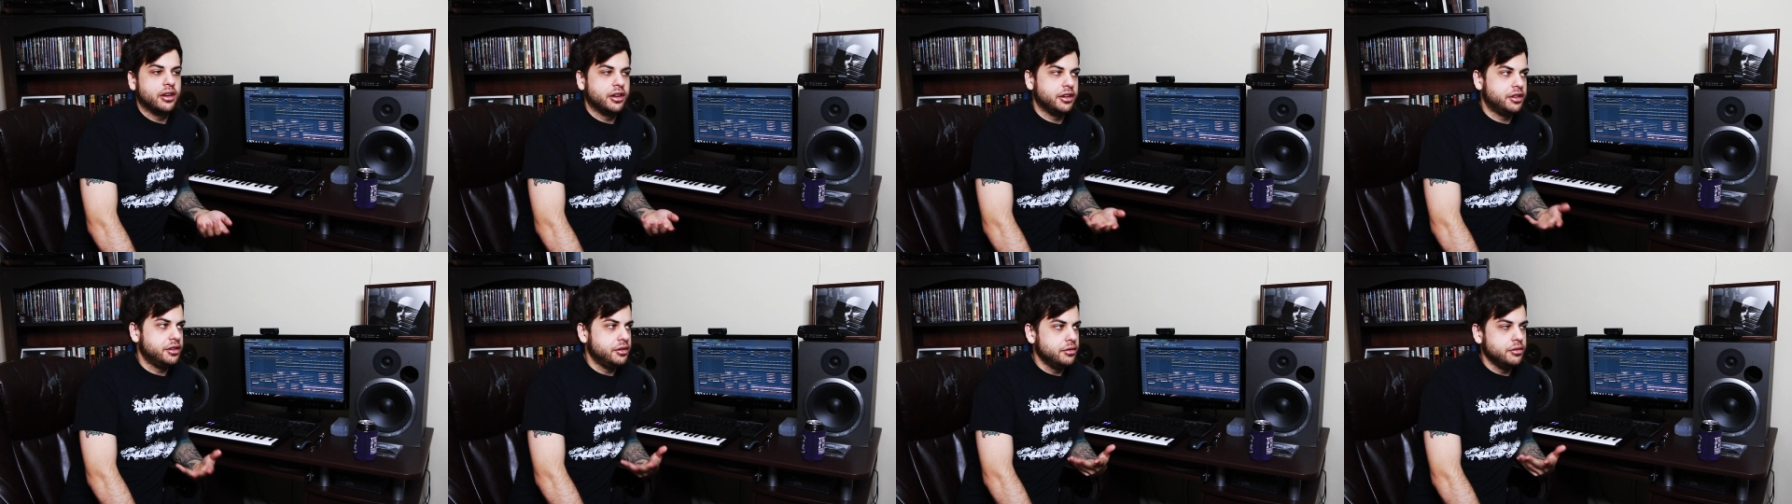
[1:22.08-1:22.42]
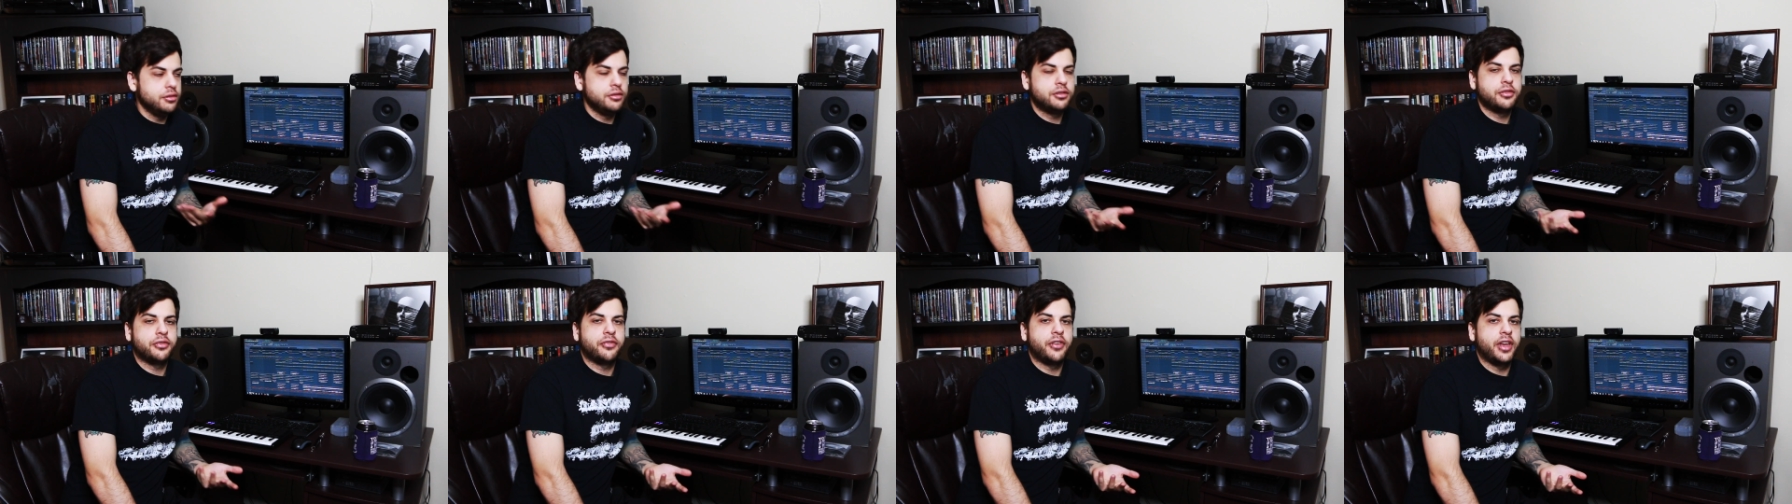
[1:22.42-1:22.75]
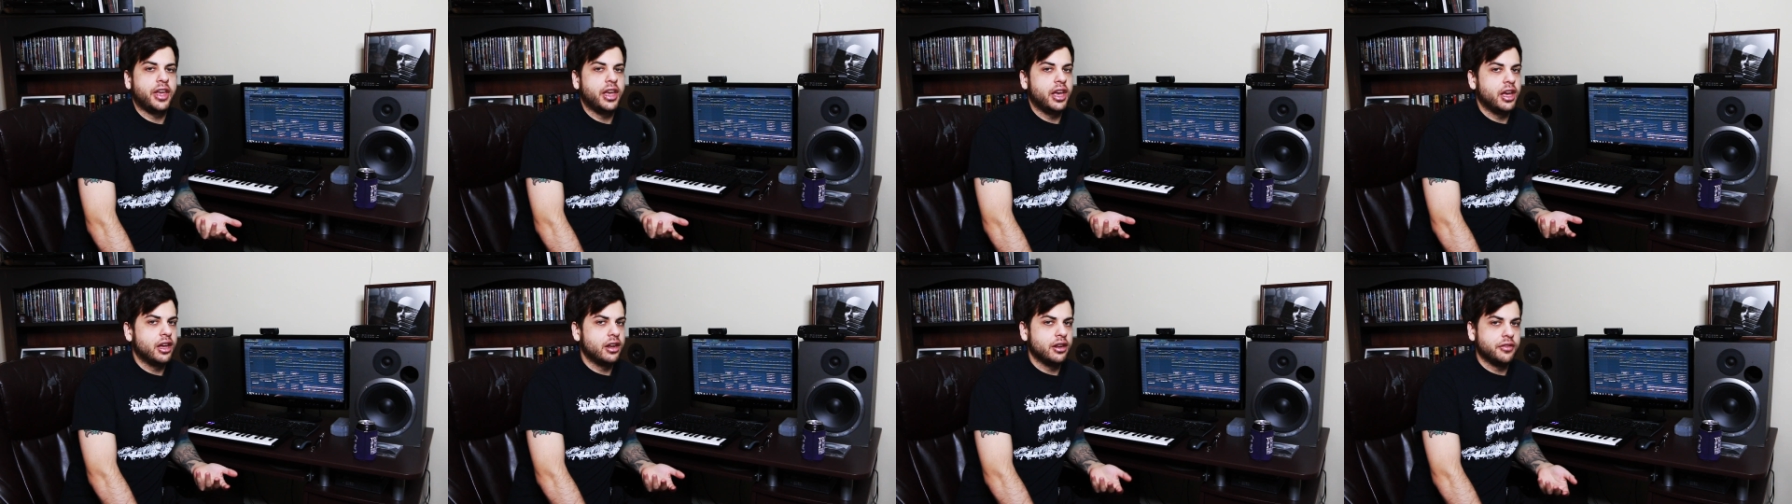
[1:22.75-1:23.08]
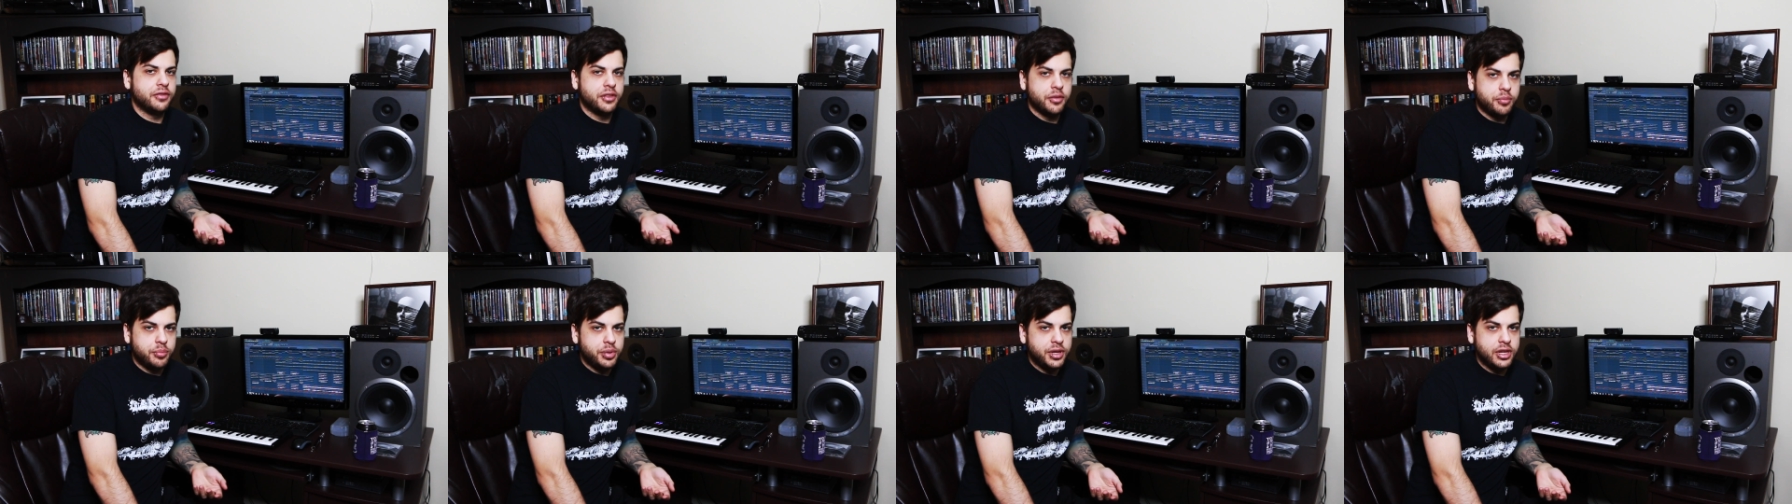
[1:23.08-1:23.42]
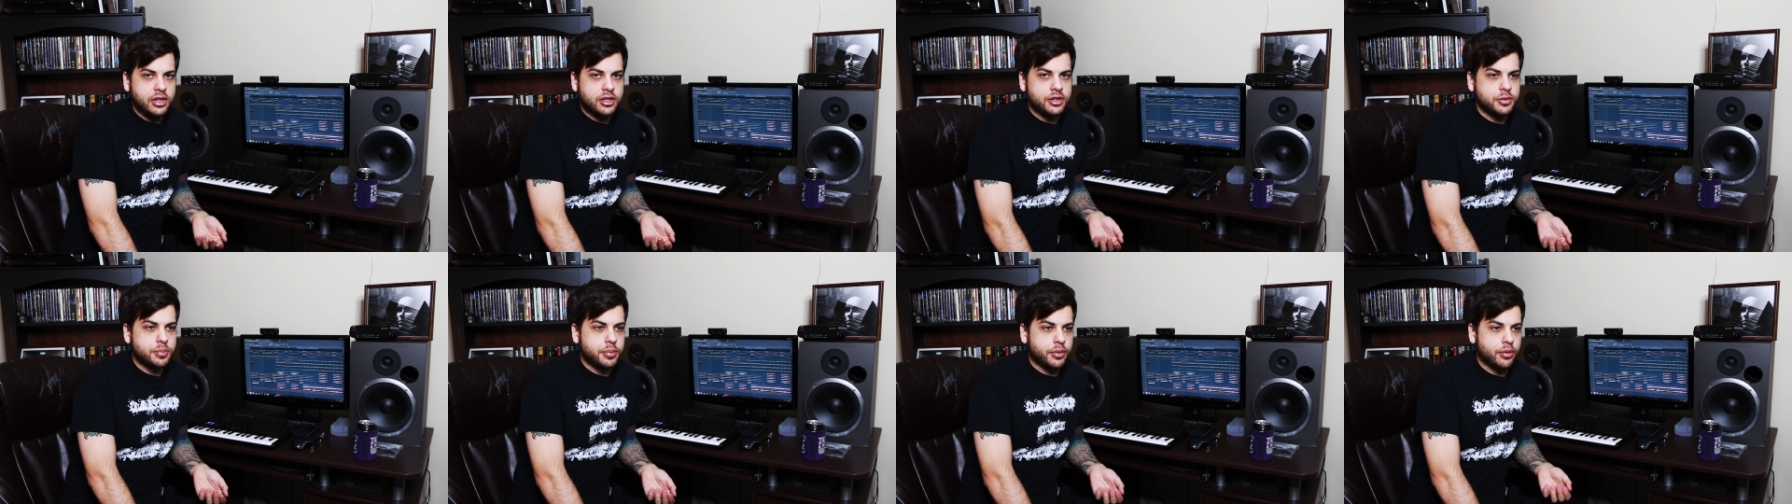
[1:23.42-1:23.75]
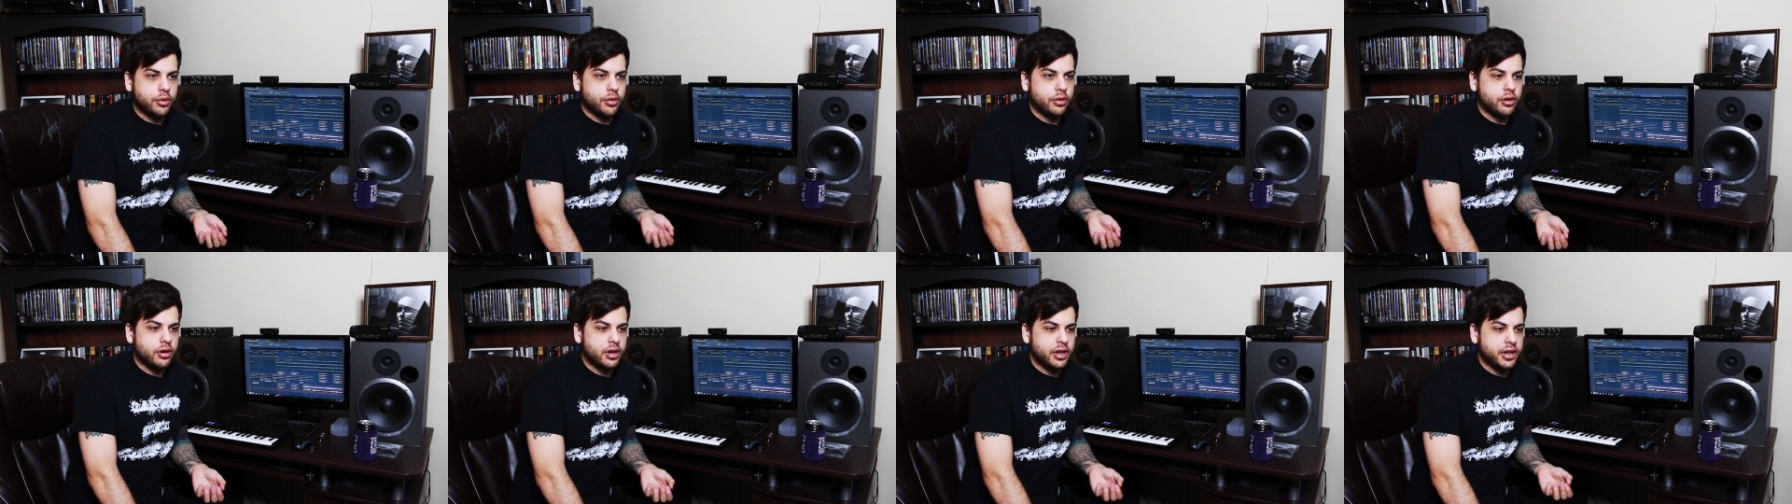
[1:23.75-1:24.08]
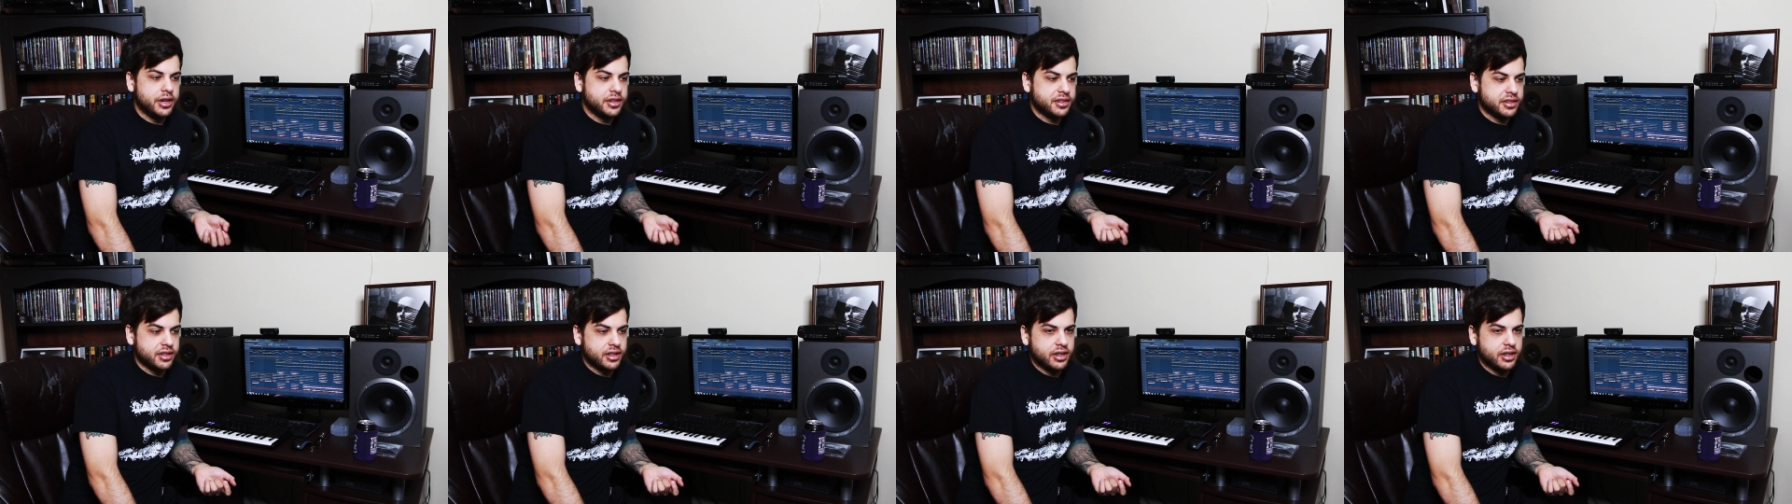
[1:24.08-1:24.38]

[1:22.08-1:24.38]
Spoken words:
a huge fan of the Beach Boys